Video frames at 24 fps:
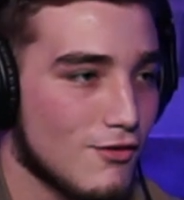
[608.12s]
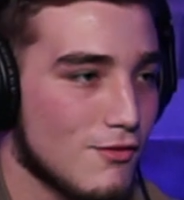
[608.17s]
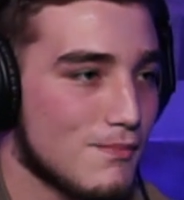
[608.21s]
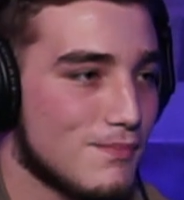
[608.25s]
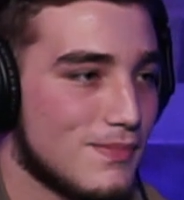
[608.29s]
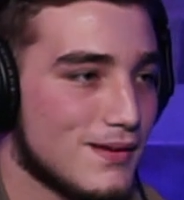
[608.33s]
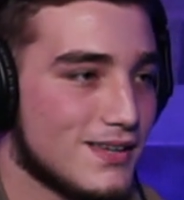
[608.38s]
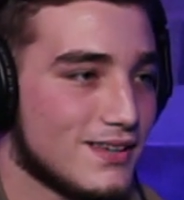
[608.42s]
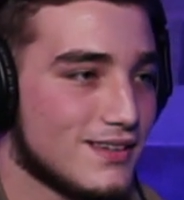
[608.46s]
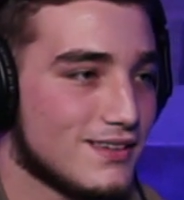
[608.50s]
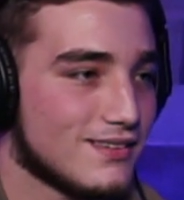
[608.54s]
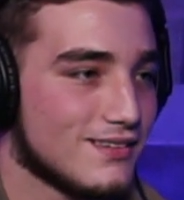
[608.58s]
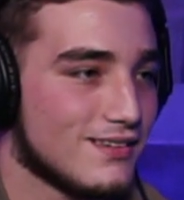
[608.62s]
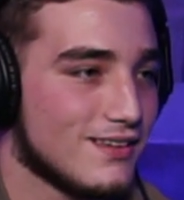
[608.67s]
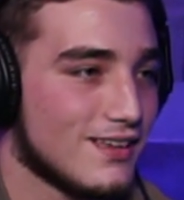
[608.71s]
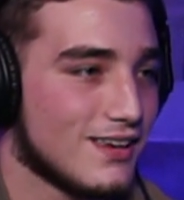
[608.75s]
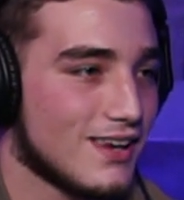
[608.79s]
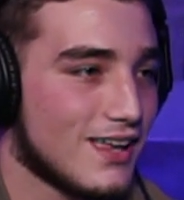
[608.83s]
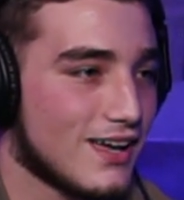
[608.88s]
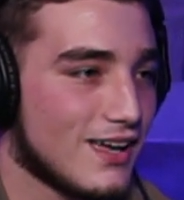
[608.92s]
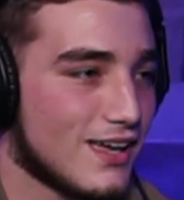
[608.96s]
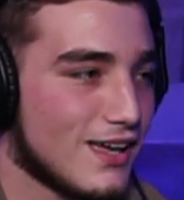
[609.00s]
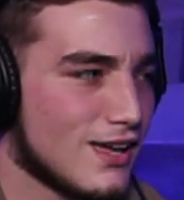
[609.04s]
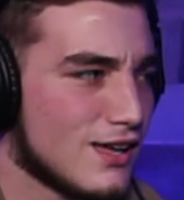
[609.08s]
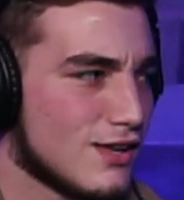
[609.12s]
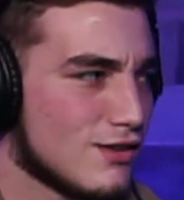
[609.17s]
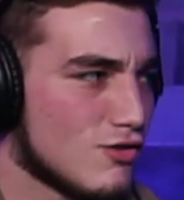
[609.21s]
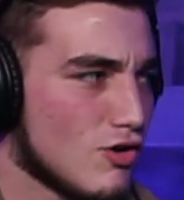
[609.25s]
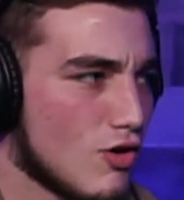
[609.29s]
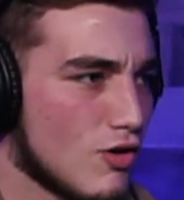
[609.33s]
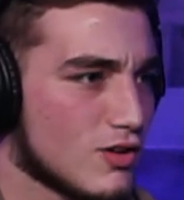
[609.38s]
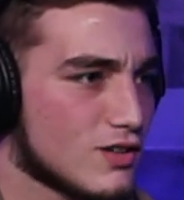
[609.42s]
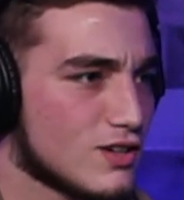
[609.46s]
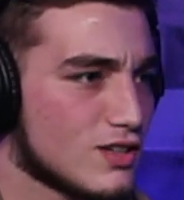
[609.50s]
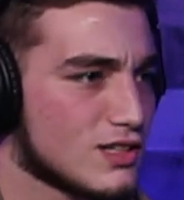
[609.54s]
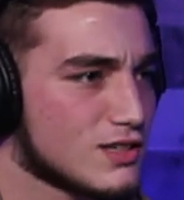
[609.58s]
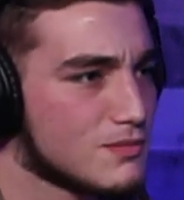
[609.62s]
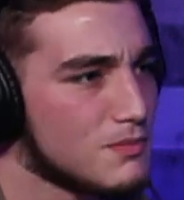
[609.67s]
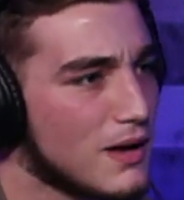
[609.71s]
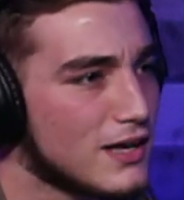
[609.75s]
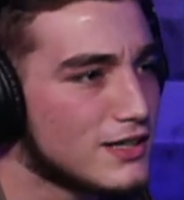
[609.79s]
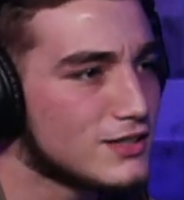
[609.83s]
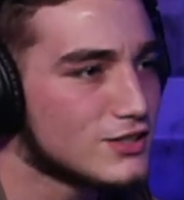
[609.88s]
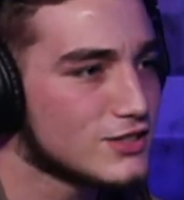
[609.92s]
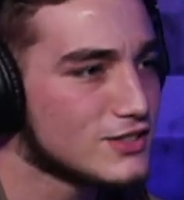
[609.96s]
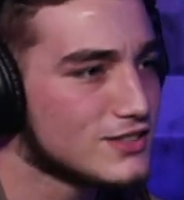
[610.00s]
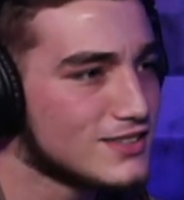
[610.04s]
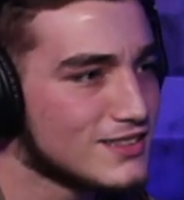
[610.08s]
you ever been in like indoor
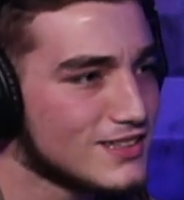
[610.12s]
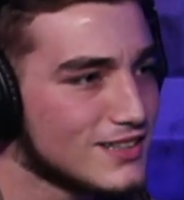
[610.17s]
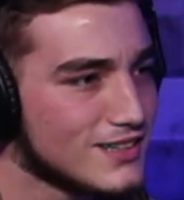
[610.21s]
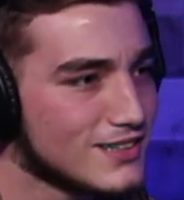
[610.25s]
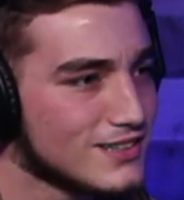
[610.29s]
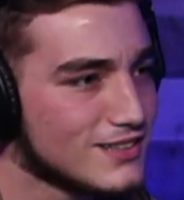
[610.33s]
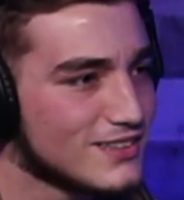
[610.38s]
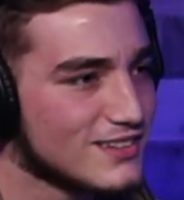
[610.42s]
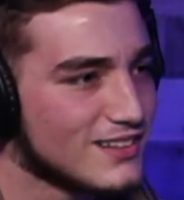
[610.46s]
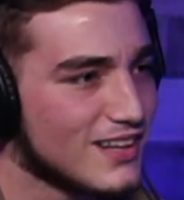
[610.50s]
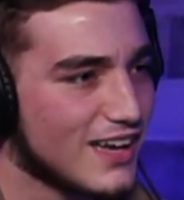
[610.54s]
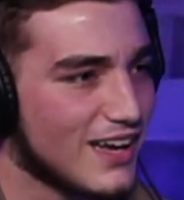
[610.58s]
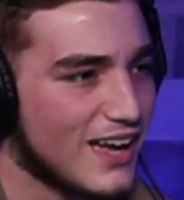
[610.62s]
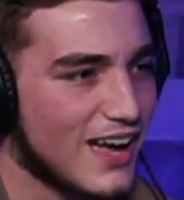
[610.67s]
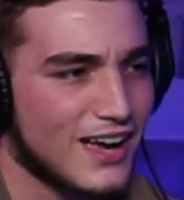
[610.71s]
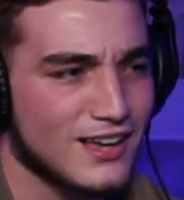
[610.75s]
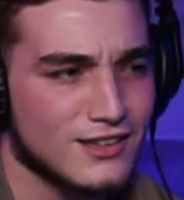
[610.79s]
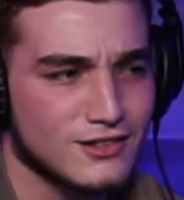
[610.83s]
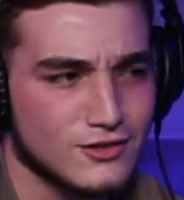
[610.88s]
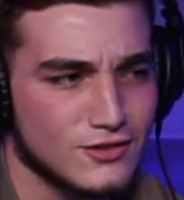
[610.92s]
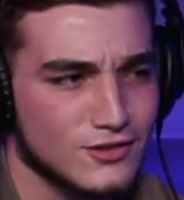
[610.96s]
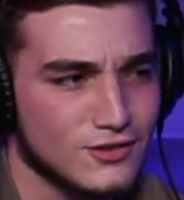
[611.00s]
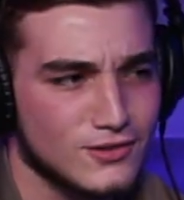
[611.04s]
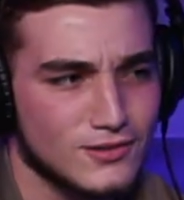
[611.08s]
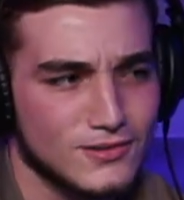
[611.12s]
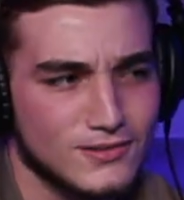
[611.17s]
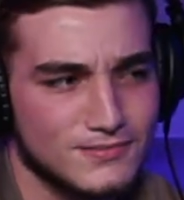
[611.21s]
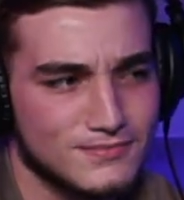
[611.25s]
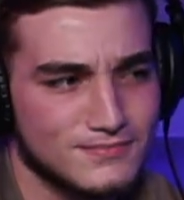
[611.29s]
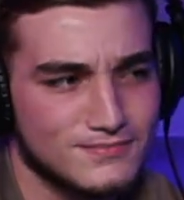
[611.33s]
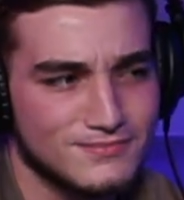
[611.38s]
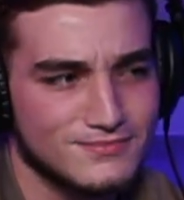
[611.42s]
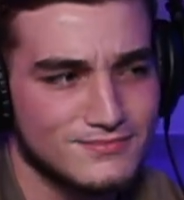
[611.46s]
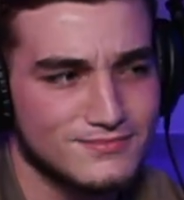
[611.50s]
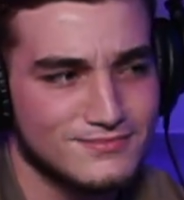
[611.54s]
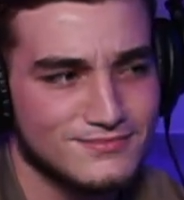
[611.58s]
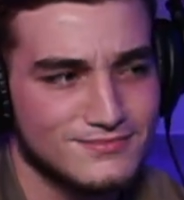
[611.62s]
suspension in like high school?